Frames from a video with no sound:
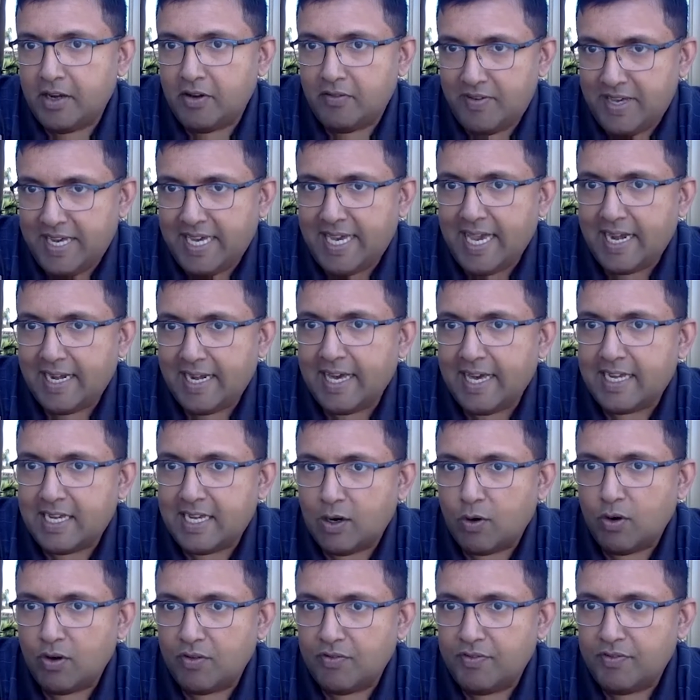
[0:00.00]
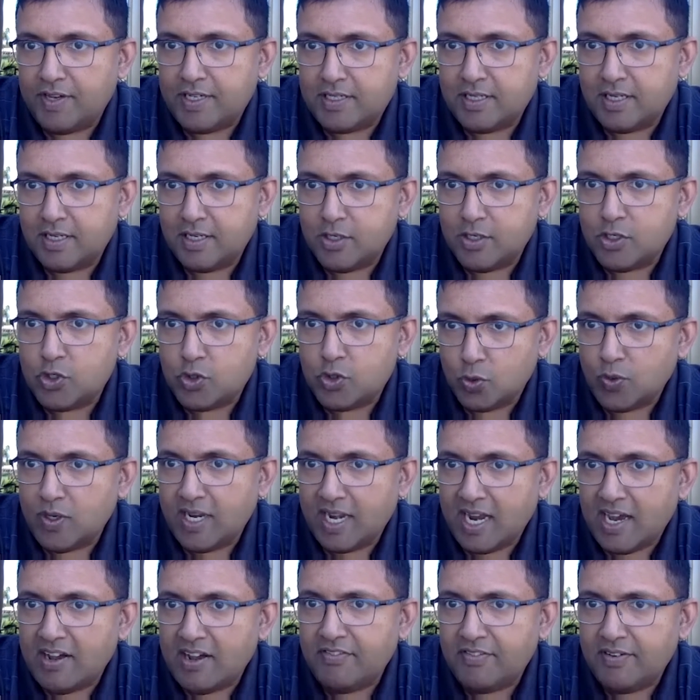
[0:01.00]
we can get out of it soon
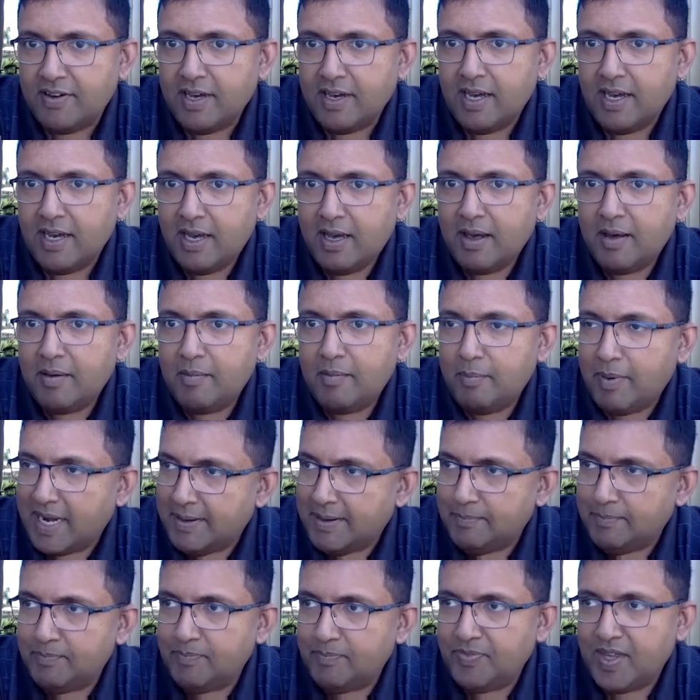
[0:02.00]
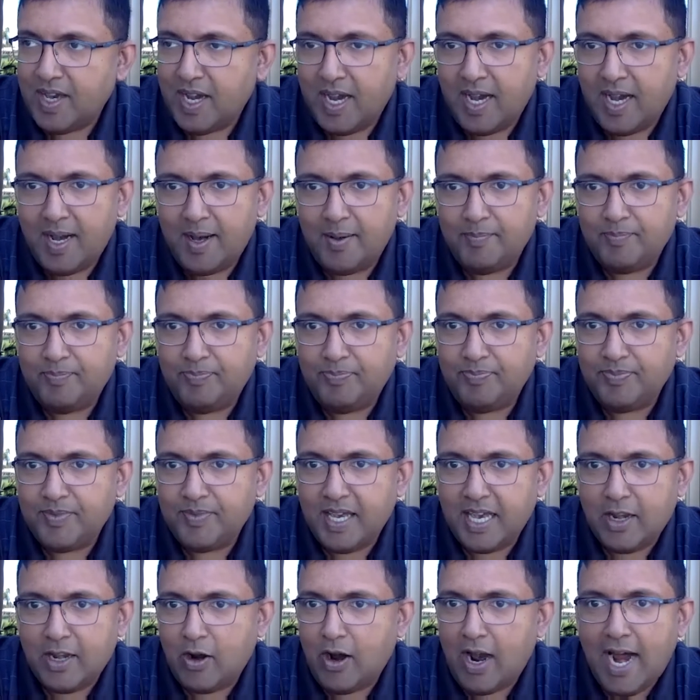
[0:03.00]
enough. But, I
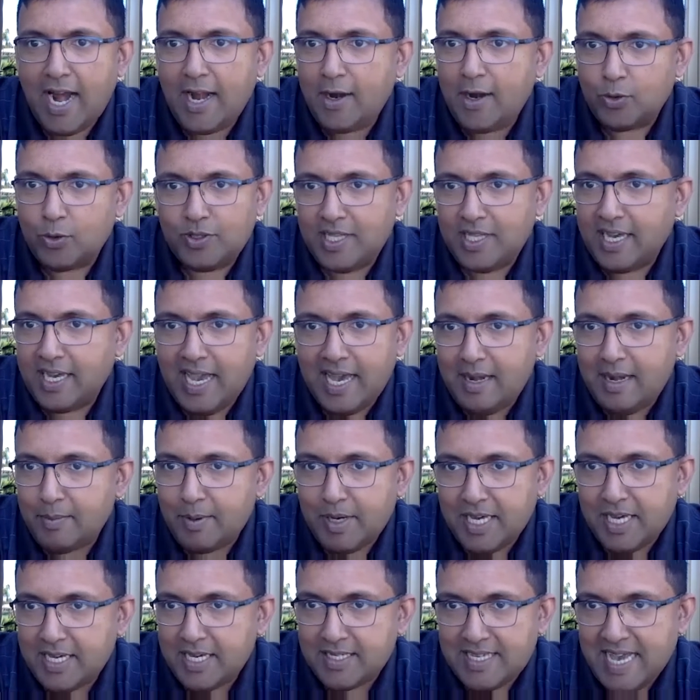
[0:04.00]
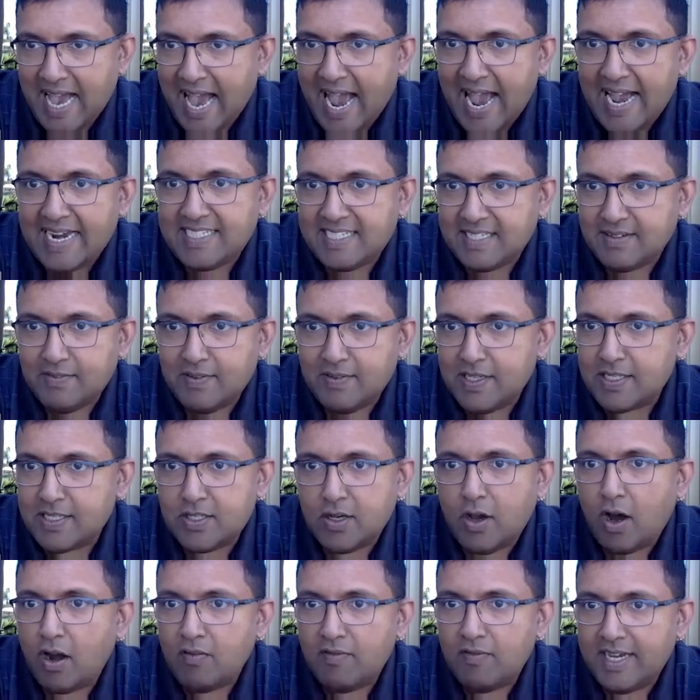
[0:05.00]
don't think anybody is actively
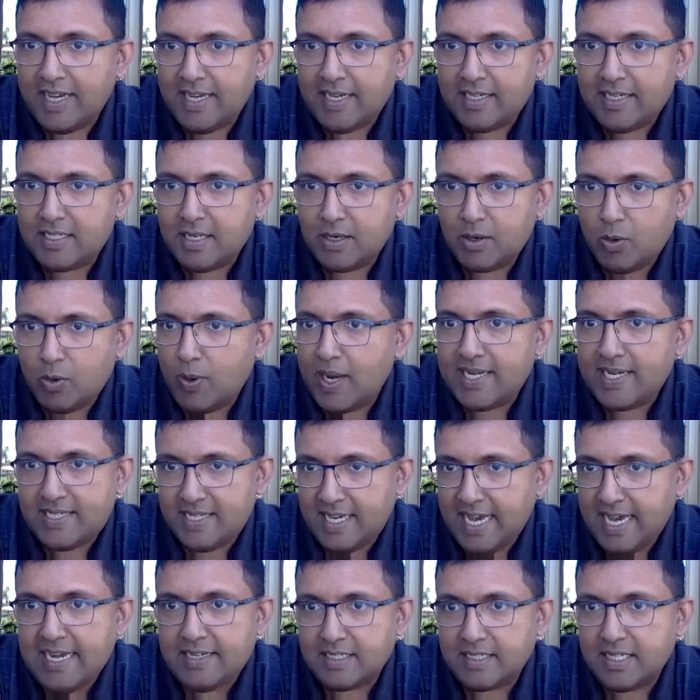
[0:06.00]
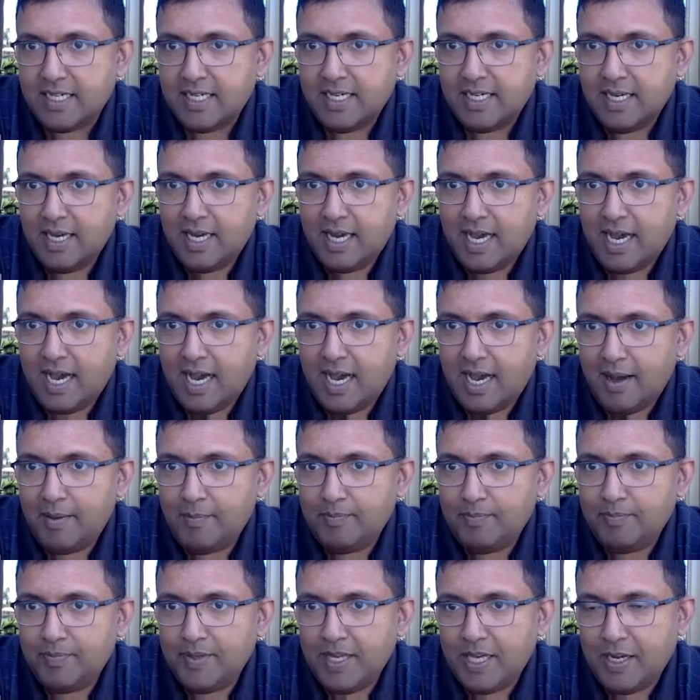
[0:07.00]
solving it quite yet,
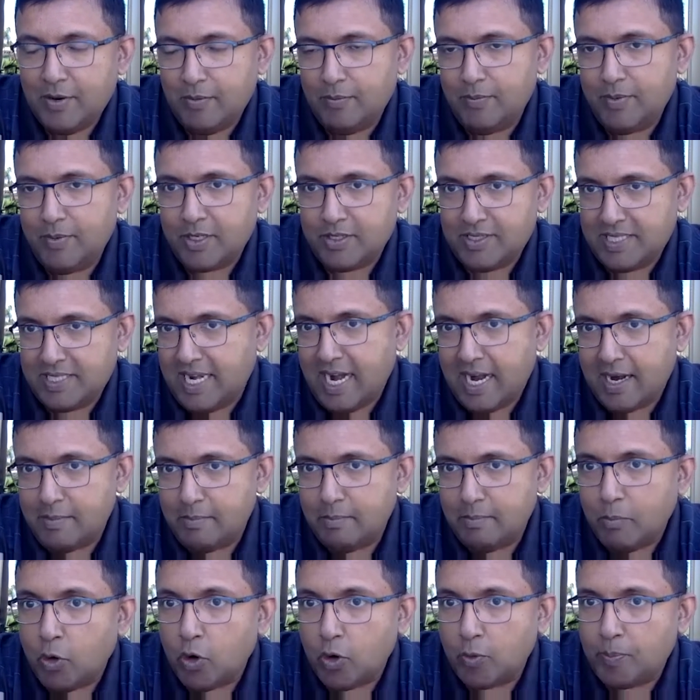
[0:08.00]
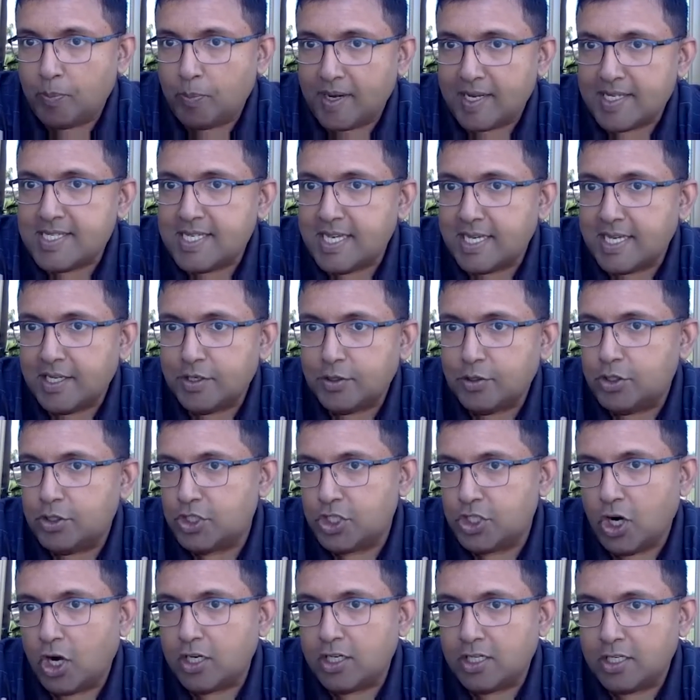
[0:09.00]
because there are more pressing
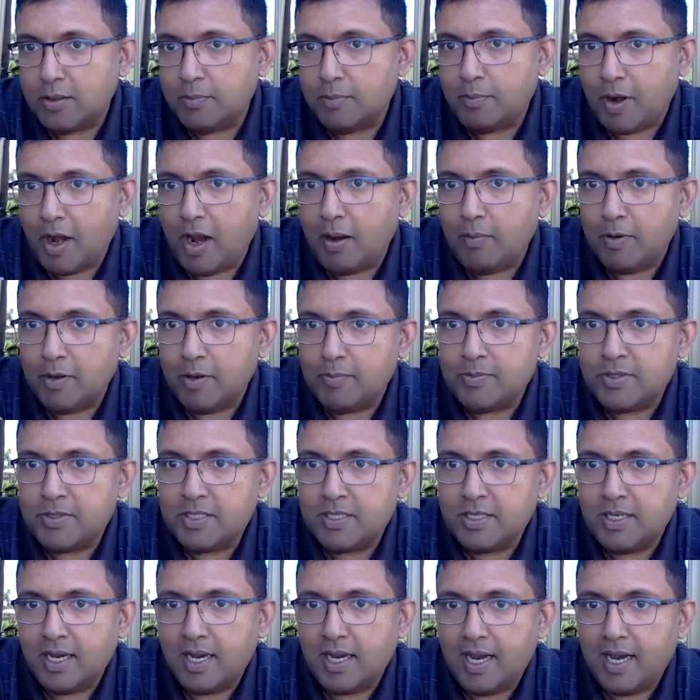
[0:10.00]
short-term problems,